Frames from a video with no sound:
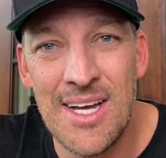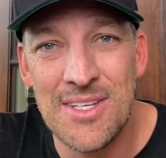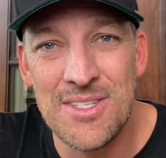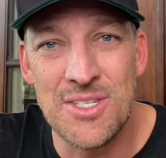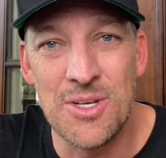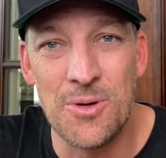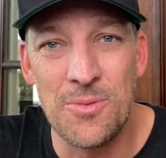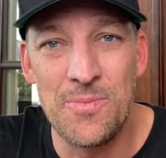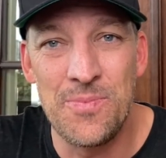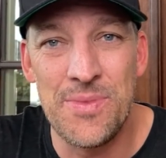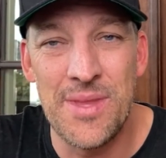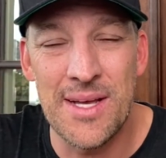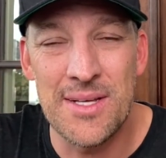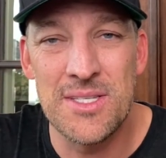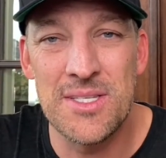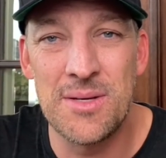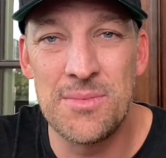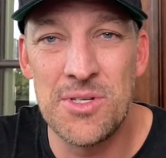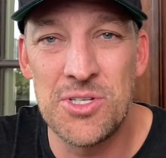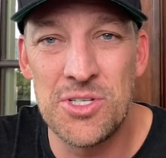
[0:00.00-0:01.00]
So
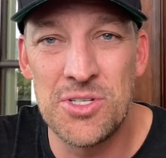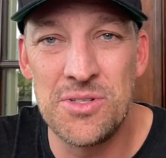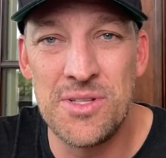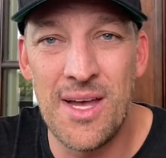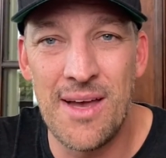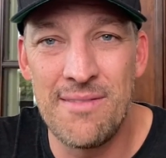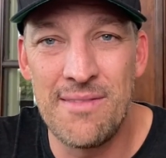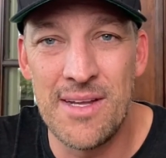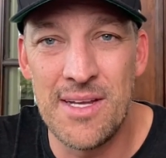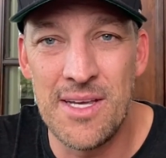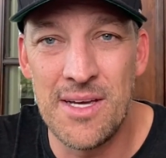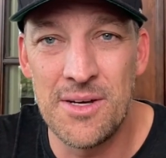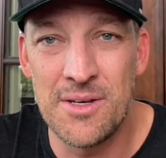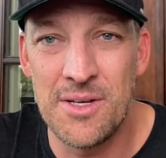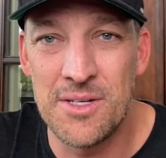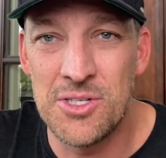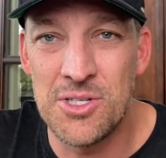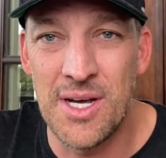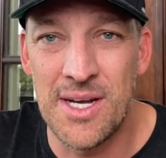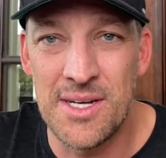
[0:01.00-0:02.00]
next time you're shooting that video,
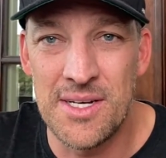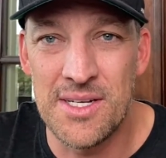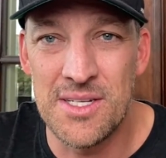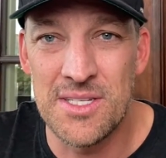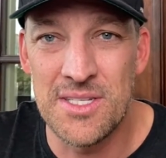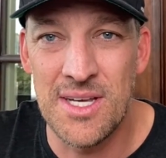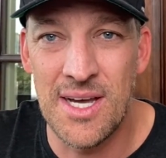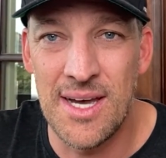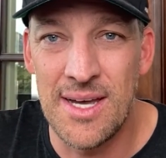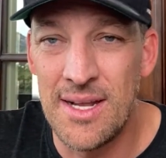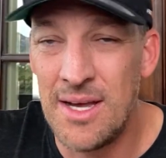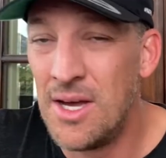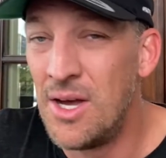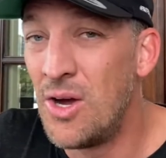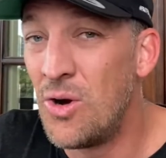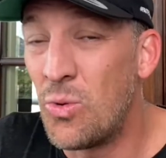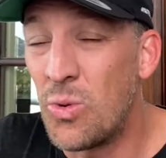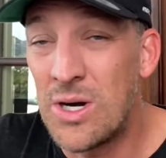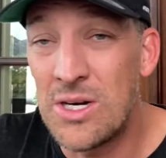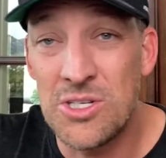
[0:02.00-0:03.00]
you're trying to decide
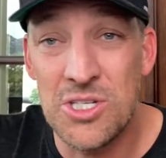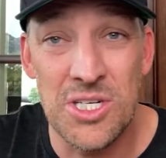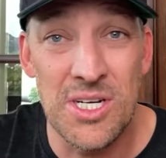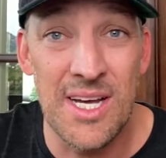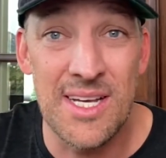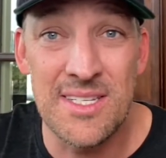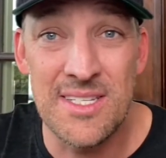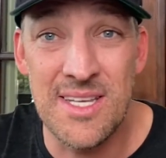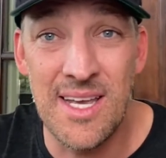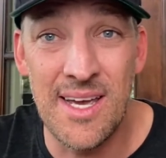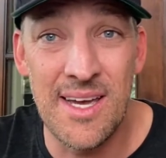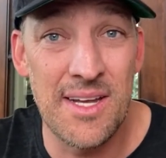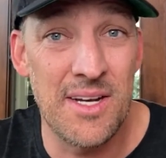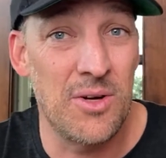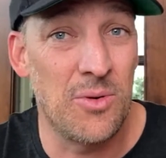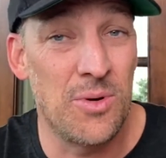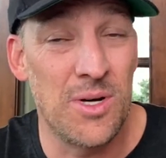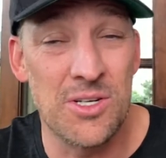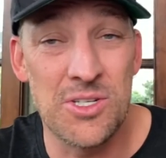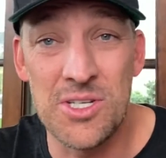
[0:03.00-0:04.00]
where should I stand
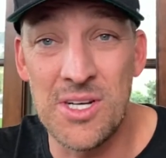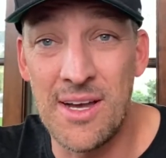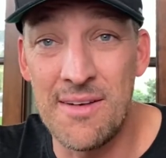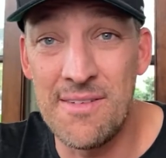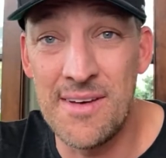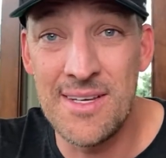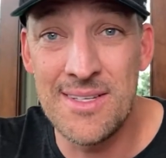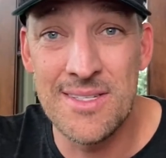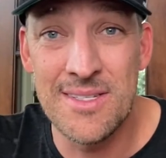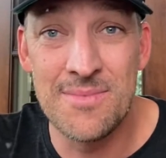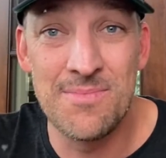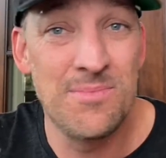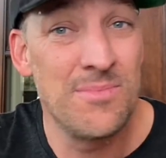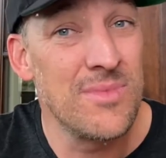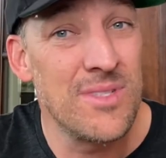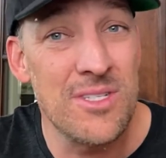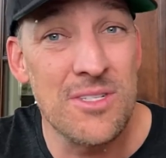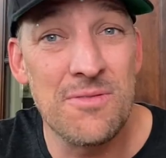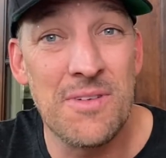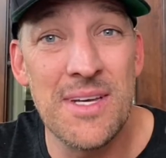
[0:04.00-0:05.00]
or where should I face?
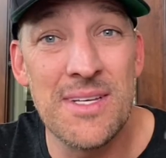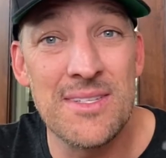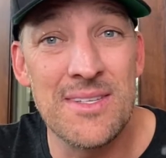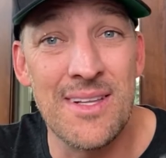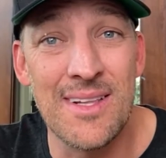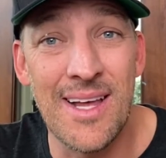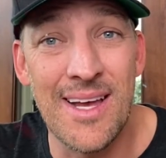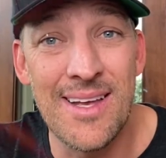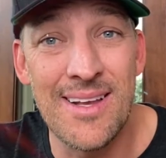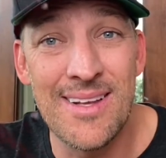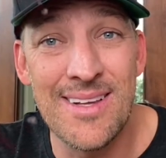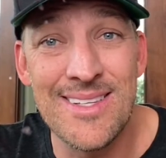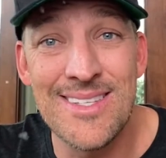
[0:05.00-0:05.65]
Just face the light.